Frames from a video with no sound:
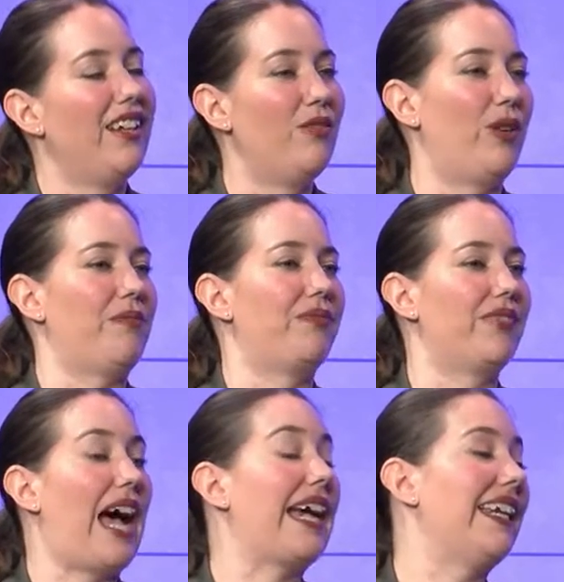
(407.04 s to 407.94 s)
well,
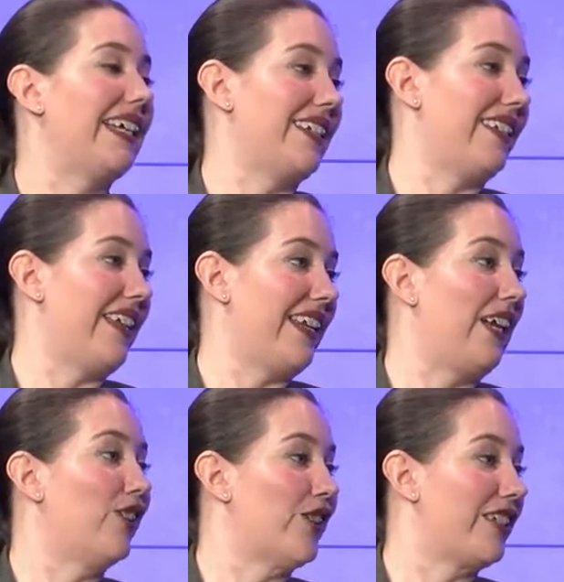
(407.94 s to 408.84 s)
I'd like to say that
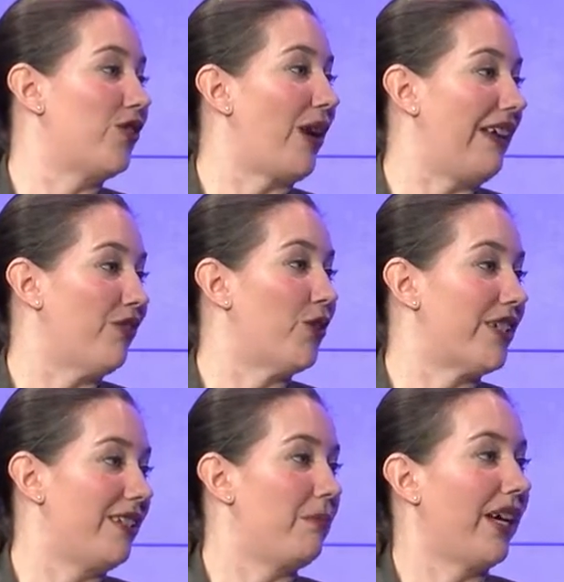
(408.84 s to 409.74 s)
I learned to drive a
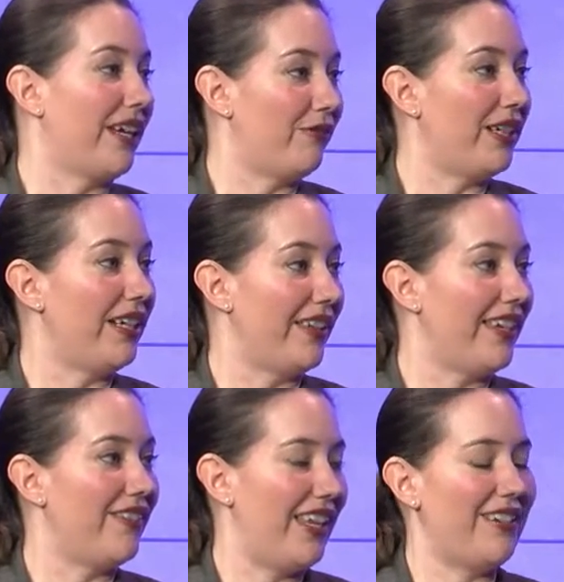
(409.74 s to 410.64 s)
horse and buggy. Really,
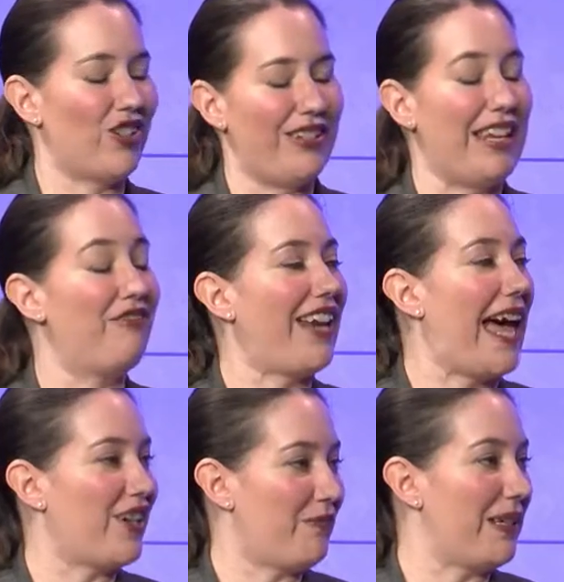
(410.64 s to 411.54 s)
they
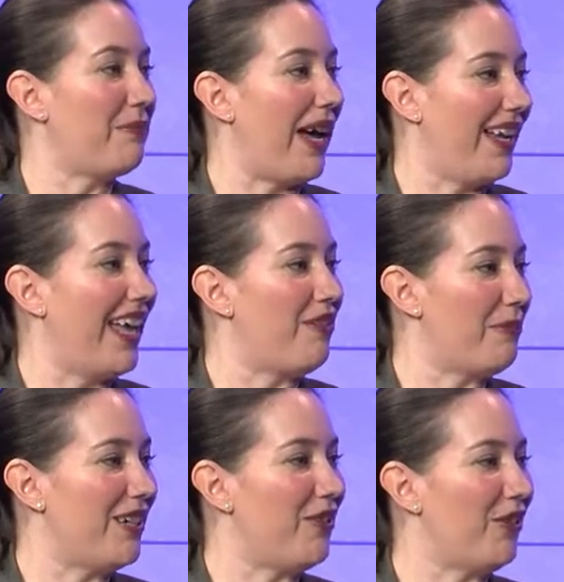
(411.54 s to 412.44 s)
flattered me by allowing
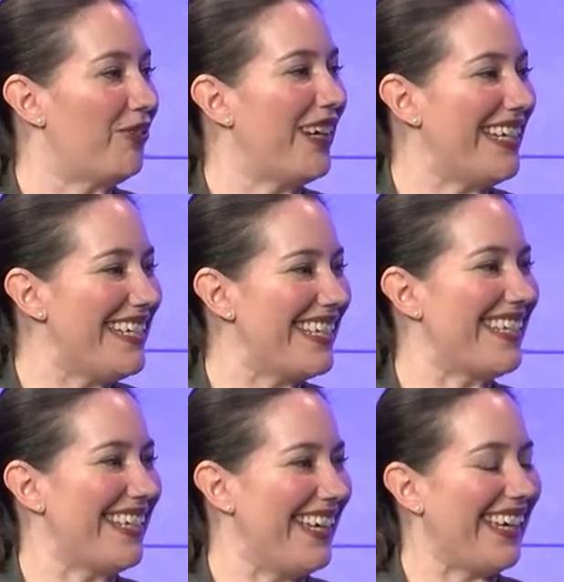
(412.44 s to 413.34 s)
me to hold the reins
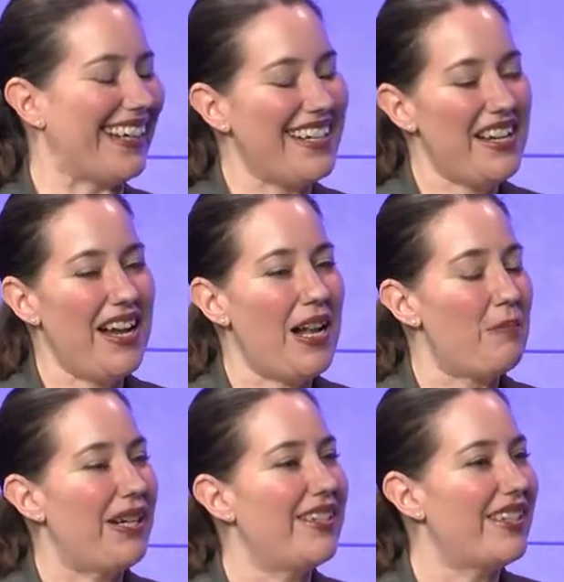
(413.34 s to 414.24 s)
as a kid.
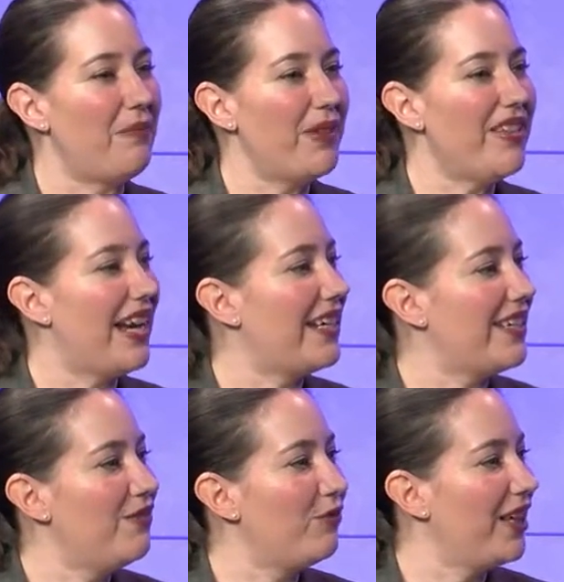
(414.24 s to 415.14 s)
But it's something that I
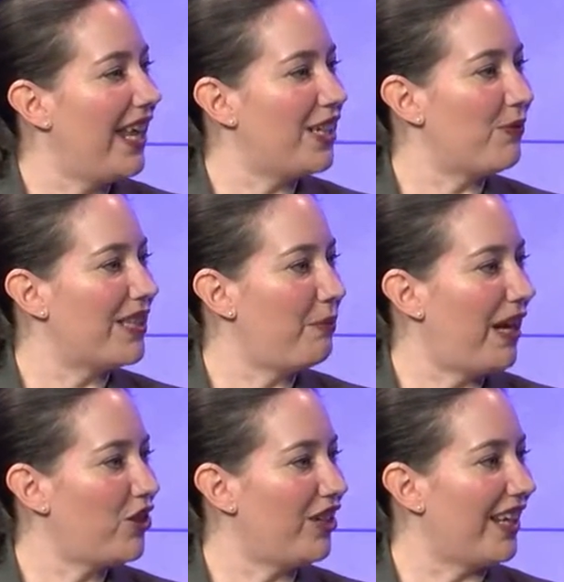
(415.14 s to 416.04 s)
didn't realize was
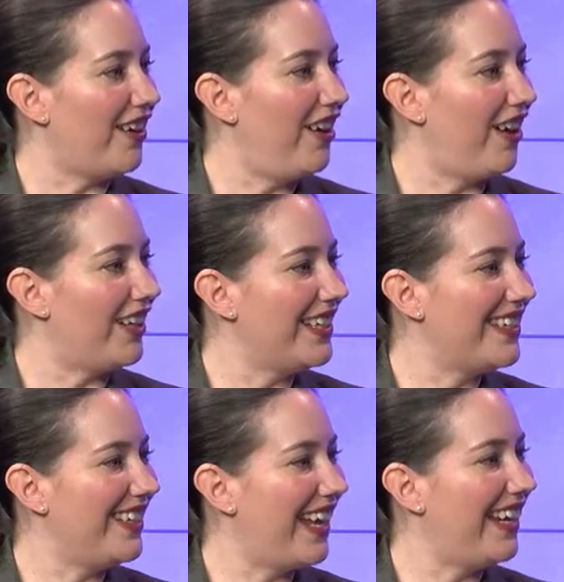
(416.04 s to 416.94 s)
special at all
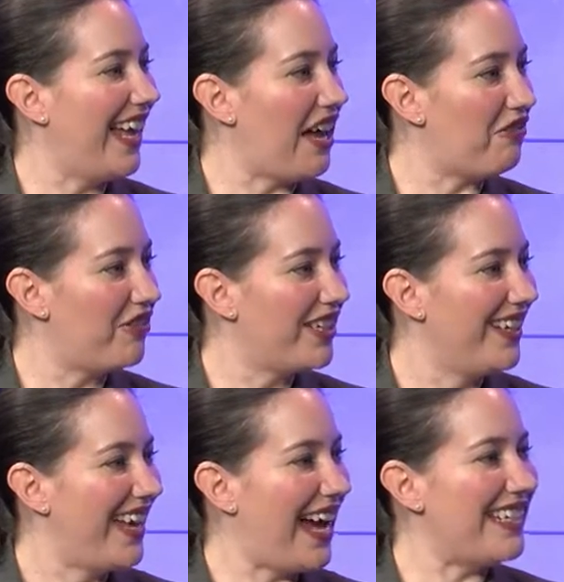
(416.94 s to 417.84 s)
until I left.
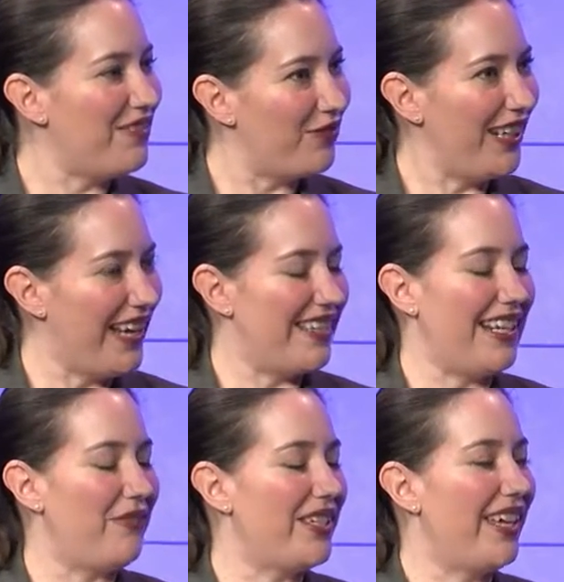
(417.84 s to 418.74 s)
I didn't realize
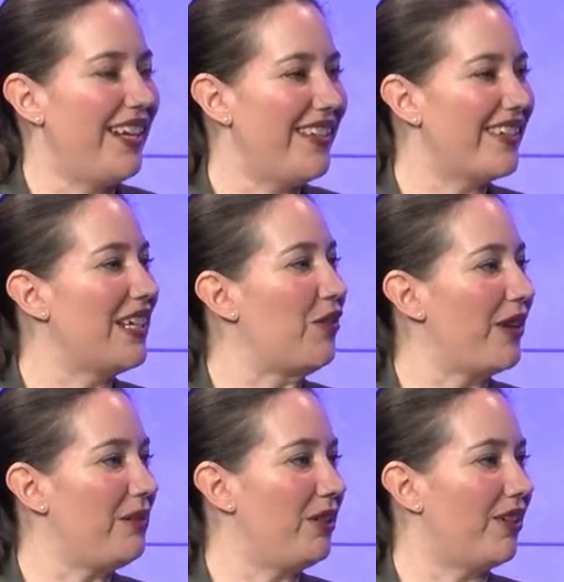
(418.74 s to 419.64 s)
that I was getting this
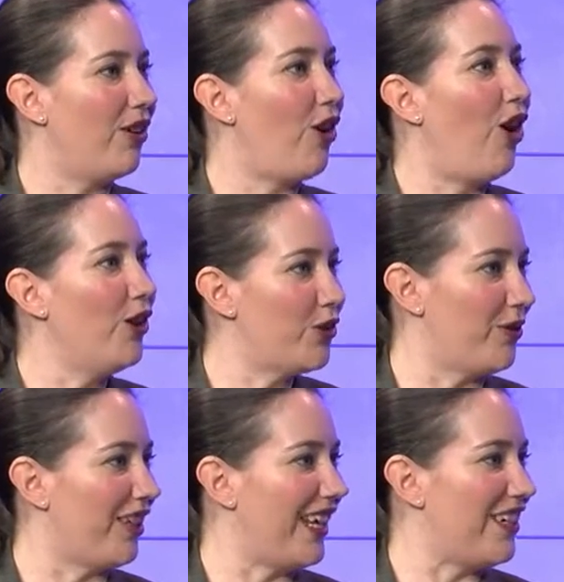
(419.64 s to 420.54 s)
incredible
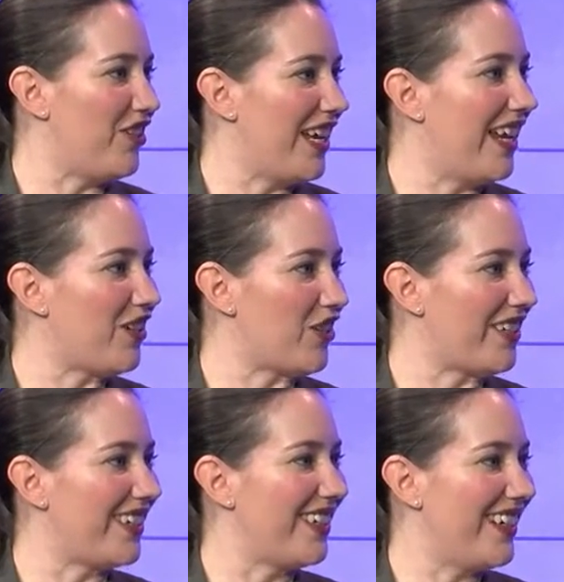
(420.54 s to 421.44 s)
cultural
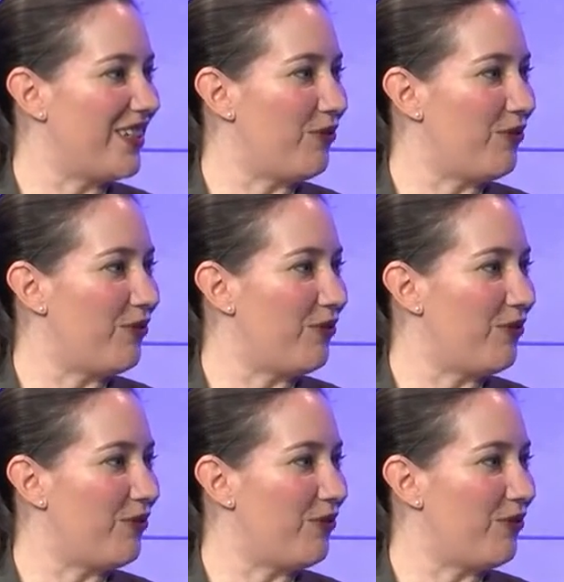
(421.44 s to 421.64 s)
education as